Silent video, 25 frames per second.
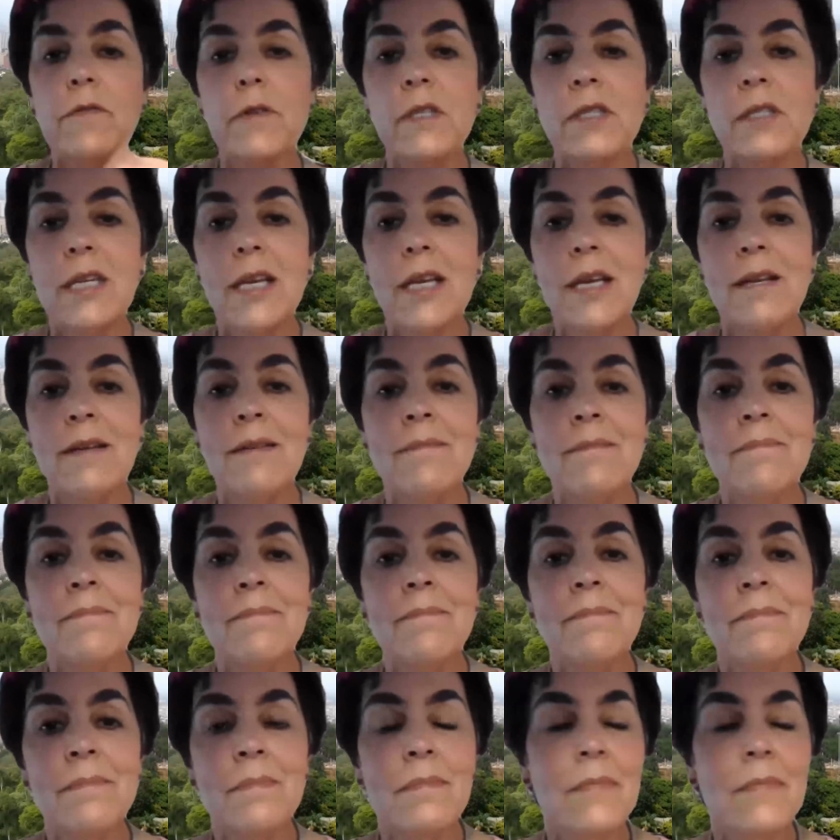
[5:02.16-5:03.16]
skin.
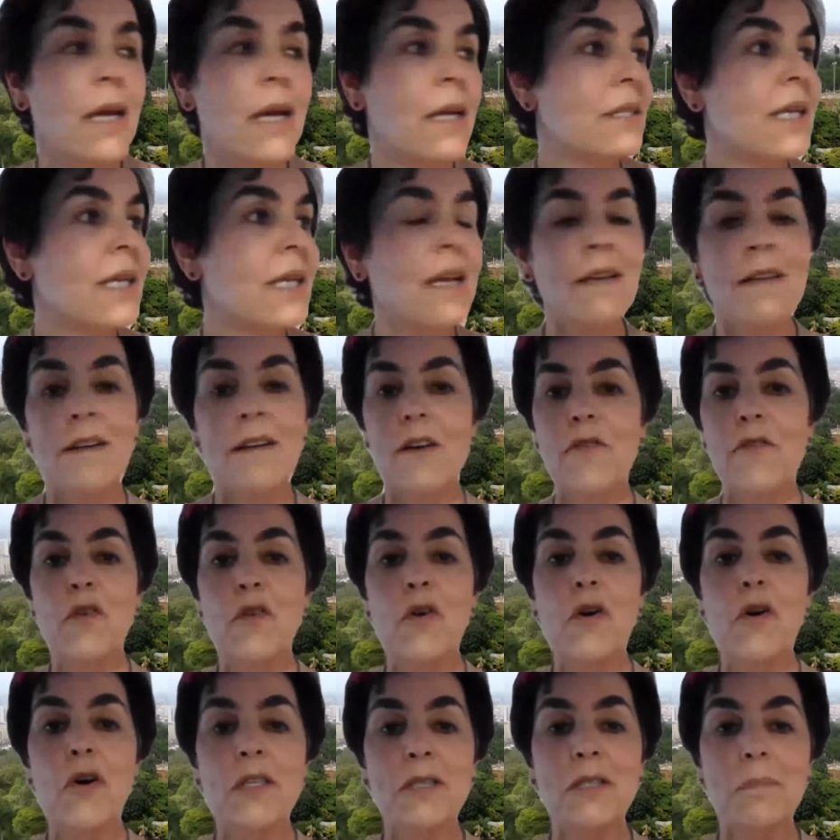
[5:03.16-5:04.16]
I say, of
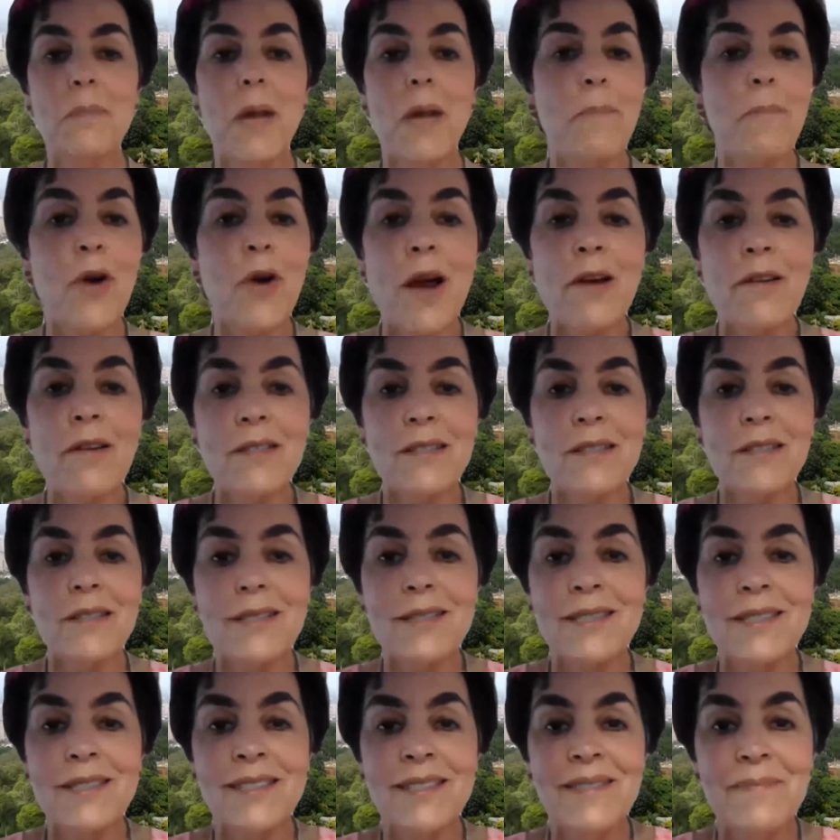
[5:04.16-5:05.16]
course, my
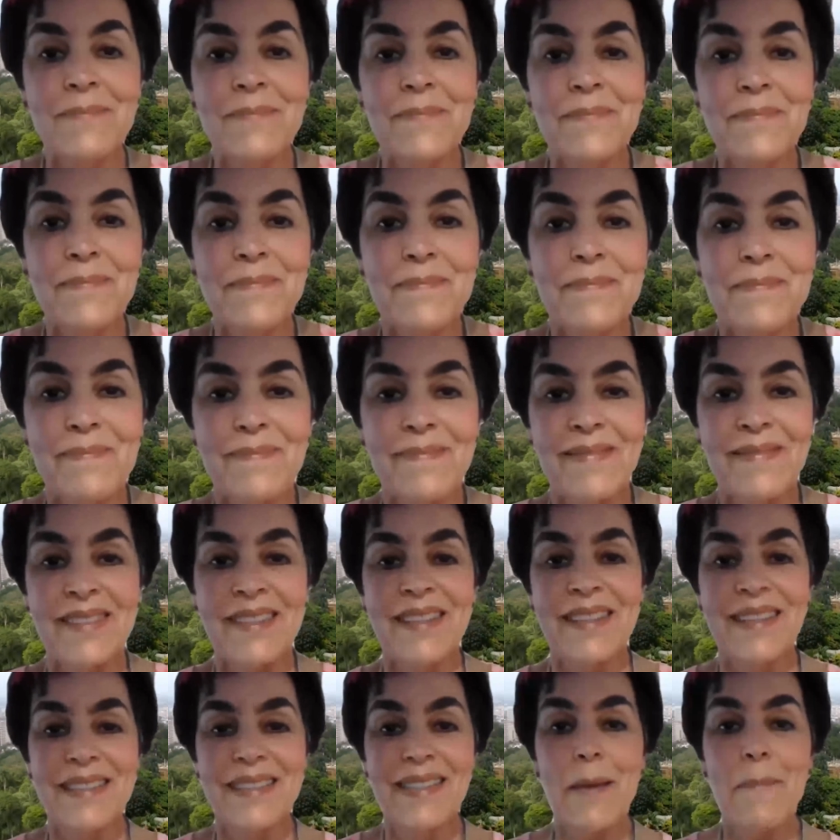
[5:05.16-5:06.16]
products.
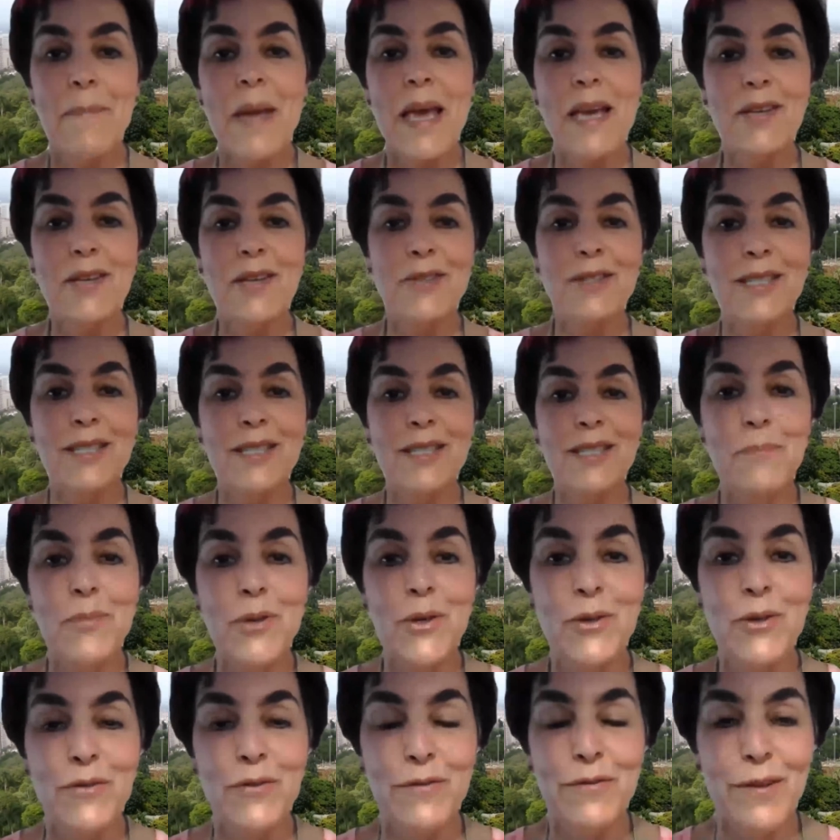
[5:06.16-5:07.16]
They make your skin
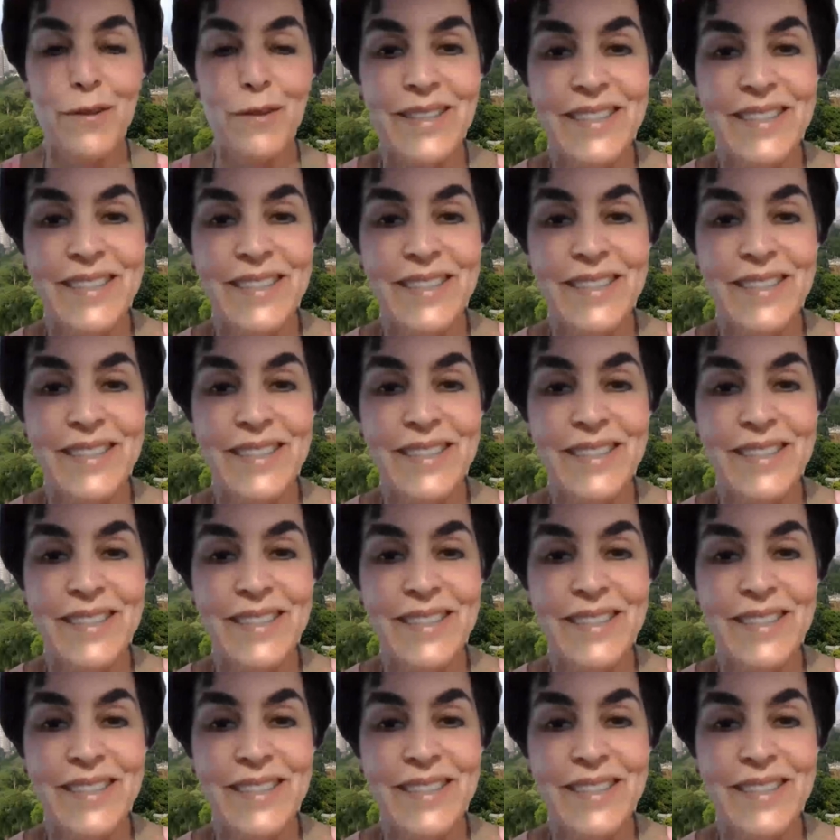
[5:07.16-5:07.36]
beautiful.